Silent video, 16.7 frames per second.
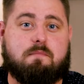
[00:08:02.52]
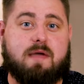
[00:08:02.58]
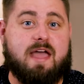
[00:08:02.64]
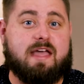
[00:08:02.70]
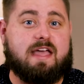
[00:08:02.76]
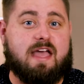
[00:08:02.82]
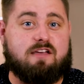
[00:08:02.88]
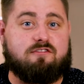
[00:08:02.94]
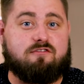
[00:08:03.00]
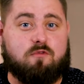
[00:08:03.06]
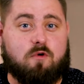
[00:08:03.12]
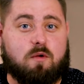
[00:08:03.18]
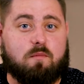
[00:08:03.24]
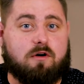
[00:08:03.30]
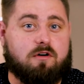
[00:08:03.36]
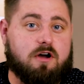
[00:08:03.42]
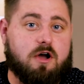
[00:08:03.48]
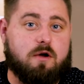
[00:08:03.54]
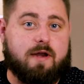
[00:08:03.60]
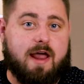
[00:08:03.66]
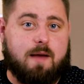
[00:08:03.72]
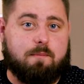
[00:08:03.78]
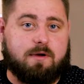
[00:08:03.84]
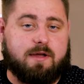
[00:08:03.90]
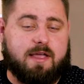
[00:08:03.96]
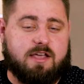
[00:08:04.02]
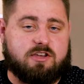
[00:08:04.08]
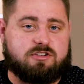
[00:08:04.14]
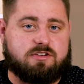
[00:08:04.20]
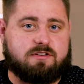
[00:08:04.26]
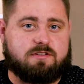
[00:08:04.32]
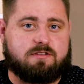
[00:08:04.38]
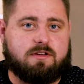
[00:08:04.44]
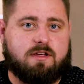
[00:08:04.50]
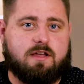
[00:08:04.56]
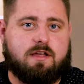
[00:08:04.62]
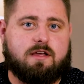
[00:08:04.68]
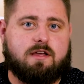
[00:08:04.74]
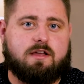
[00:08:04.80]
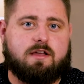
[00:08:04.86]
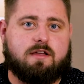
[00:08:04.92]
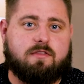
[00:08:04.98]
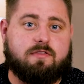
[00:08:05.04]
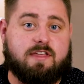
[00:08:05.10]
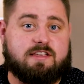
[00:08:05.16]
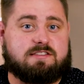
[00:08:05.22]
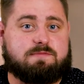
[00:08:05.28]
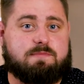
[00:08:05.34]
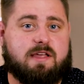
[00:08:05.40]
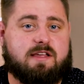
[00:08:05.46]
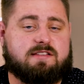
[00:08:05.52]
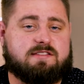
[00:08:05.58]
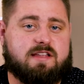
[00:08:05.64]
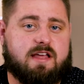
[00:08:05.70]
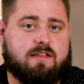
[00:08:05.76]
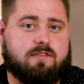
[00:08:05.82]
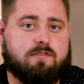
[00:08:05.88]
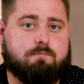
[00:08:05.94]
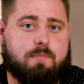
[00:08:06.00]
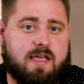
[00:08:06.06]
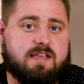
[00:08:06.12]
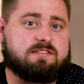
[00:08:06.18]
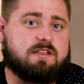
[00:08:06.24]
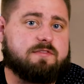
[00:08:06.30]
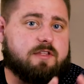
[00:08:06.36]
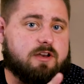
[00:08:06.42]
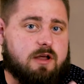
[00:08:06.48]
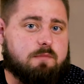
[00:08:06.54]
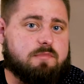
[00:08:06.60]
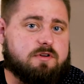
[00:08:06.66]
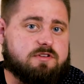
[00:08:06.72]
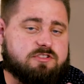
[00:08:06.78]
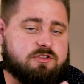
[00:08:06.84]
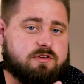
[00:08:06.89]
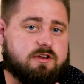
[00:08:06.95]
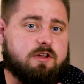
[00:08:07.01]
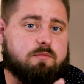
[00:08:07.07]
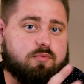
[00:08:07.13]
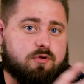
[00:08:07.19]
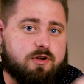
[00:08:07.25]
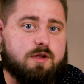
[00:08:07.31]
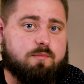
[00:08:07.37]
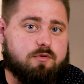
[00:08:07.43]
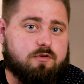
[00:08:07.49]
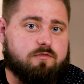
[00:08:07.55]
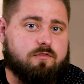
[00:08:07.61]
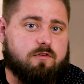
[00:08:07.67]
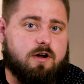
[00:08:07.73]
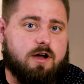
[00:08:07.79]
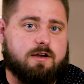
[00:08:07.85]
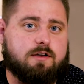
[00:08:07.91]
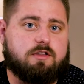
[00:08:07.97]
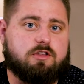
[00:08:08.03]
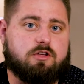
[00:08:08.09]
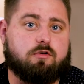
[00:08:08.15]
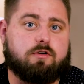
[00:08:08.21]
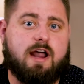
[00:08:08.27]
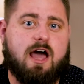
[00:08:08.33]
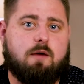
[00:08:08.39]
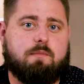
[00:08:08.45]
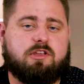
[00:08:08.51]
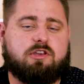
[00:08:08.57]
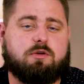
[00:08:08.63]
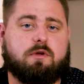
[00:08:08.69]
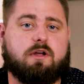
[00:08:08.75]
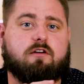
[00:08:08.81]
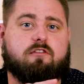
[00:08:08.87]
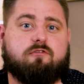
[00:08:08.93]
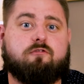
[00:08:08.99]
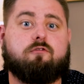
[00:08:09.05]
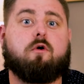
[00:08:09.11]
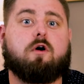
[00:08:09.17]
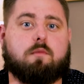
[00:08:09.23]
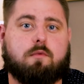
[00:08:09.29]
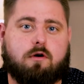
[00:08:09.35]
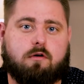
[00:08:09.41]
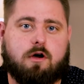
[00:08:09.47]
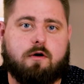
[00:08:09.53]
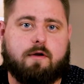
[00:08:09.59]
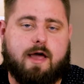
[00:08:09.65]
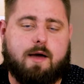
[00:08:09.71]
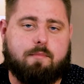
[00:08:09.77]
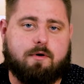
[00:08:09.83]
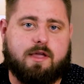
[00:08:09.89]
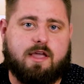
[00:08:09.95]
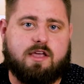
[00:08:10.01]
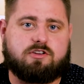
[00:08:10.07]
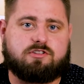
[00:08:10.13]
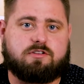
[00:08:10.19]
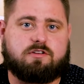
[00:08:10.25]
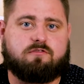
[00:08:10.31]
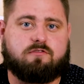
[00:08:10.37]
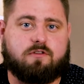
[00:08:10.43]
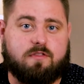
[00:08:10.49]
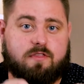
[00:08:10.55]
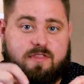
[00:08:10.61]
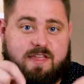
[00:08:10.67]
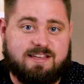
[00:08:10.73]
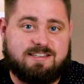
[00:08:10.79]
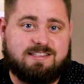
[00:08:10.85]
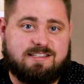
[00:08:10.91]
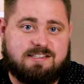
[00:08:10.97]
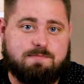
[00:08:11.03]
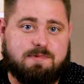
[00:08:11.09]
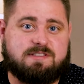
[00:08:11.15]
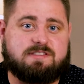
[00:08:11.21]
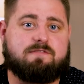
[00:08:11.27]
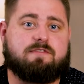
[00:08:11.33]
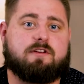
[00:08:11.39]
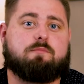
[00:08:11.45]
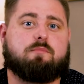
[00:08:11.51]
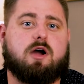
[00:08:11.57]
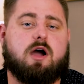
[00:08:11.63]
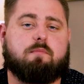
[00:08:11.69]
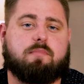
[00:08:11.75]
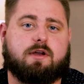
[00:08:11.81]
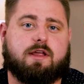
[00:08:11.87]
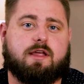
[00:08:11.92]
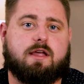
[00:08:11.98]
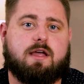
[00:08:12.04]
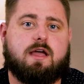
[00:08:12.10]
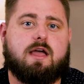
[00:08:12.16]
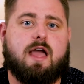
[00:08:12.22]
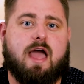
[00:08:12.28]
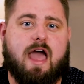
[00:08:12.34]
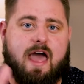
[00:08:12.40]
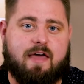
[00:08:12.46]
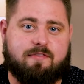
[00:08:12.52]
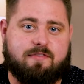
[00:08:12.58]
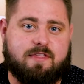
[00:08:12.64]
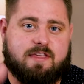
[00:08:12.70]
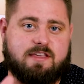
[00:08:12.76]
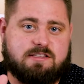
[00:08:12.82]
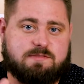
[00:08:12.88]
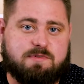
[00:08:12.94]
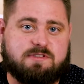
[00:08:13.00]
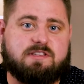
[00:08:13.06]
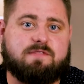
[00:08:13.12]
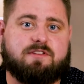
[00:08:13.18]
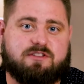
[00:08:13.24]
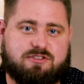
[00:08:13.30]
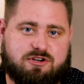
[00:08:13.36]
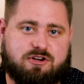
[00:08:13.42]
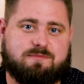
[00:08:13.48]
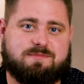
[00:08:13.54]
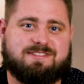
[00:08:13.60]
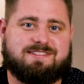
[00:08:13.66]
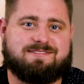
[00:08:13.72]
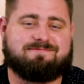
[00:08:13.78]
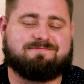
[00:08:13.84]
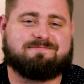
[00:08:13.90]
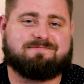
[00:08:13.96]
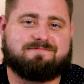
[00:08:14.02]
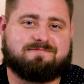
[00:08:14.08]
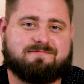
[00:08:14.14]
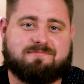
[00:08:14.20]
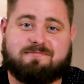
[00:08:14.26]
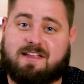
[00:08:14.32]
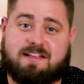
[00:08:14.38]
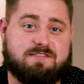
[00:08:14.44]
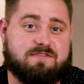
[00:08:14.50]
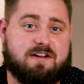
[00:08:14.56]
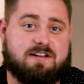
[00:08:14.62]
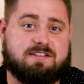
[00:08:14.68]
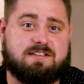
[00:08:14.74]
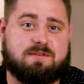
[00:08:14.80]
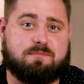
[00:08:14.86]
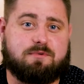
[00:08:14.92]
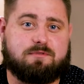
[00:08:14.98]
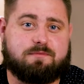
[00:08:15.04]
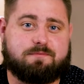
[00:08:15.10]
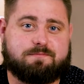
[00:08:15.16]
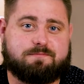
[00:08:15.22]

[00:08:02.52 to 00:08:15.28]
Make a formal loan application. This means that based on the numbers you did a pre-approval on, you'll now be doing a formal loan application for this specific property at these specific terms. That's very simple.